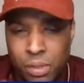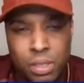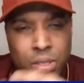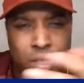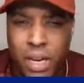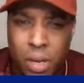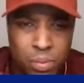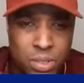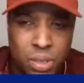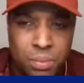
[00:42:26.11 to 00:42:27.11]
It's going to
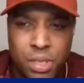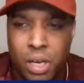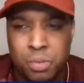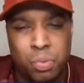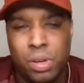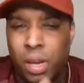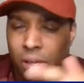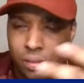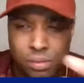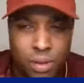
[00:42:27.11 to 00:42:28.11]
happen sometimes, but not
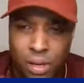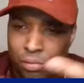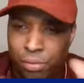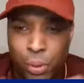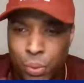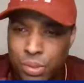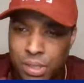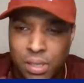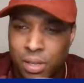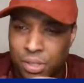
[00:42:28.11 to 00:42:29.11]
on the frequency
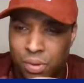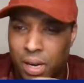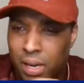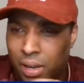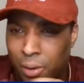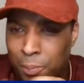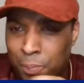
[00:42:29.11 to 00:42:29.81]
it does right now.